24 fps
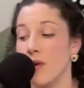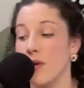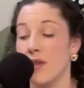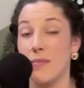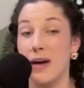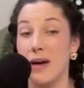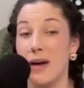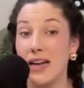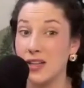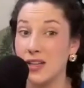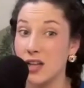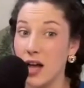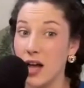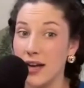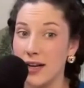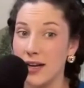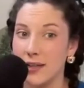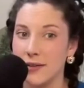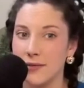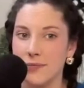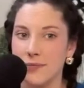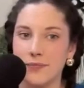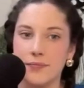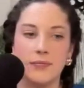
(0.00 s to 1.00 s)
With my
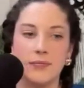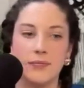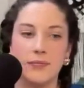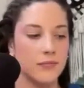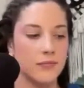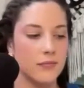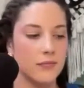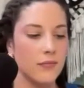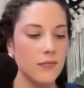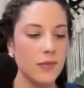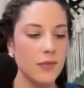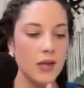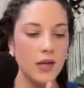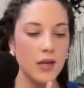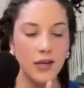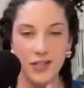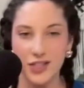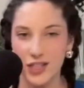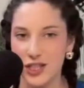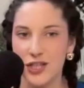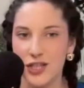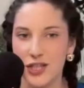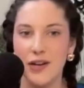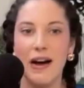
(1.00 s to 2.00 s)
client,
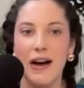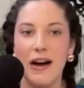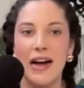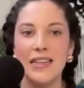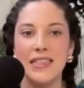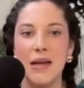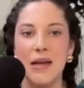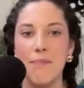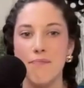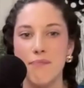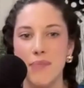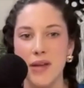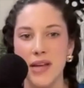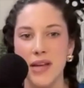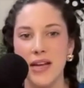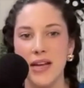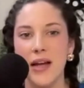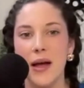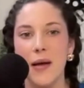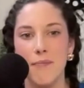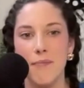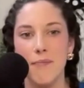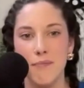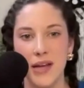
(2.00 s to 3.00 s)
she now has a
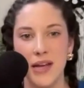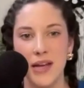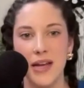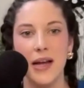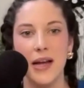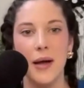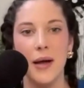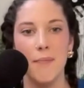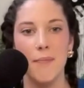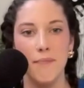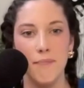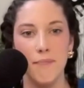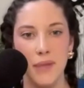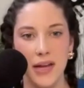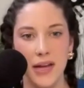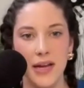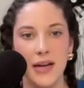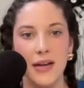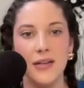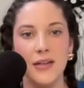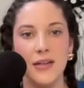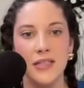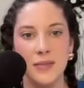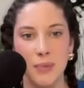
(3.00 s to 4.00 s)
big, big,
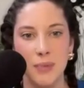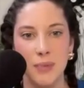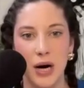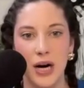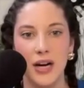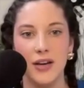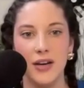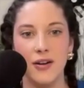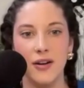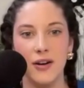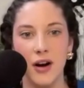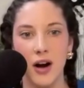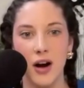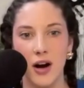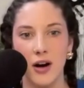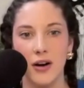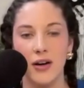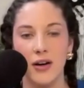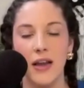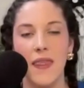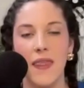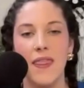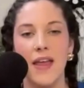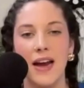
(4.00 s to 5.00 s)
big spot in her
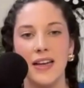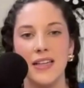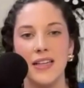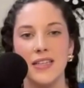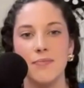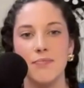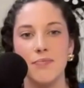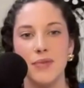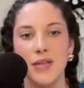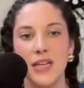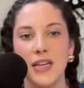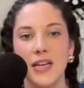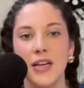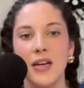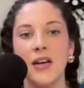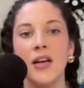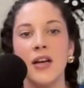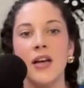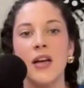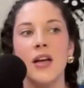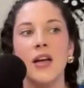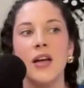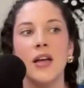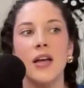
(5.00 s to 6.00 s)
heart that is
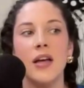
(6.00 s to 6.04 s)
being